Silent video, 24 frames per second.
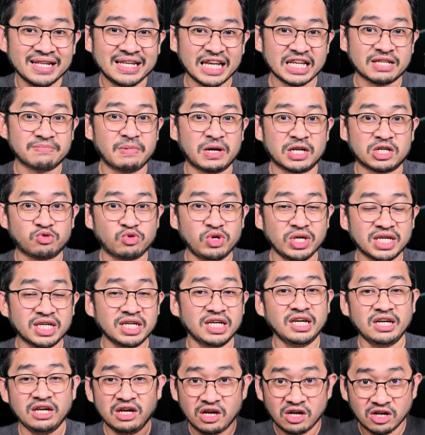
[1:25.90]
That's much
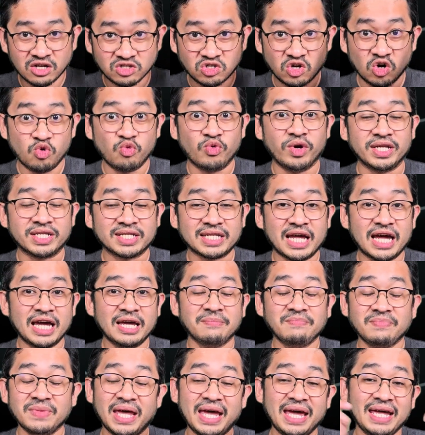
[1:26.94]
quicker, don't waste
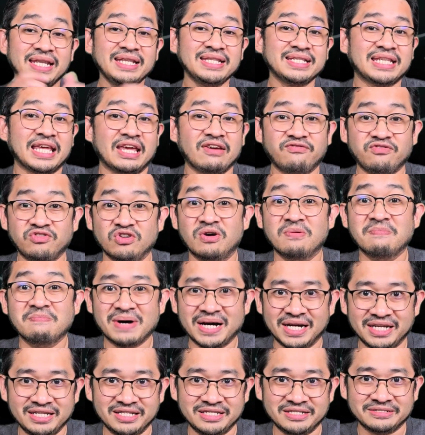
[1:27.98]
time and save your
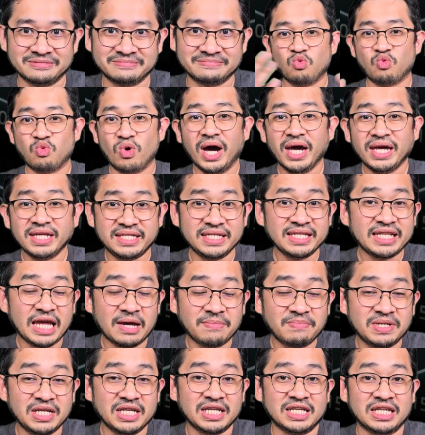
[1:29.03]
money. Why is this
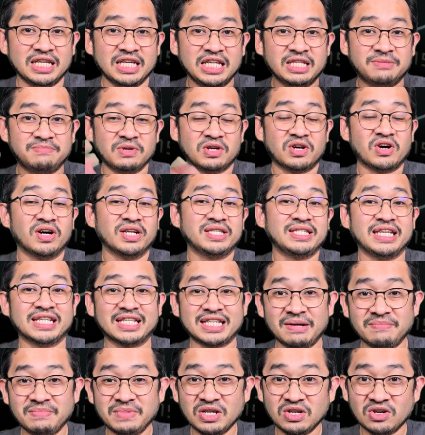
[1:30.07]
happening? It's because
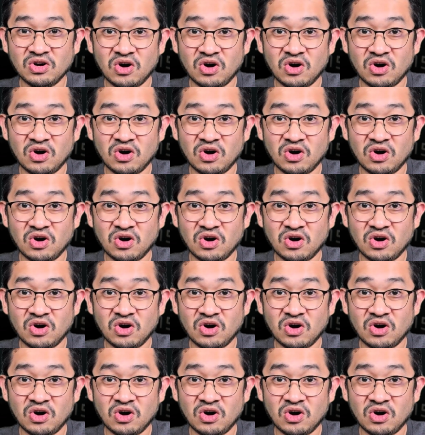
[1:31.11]
there's something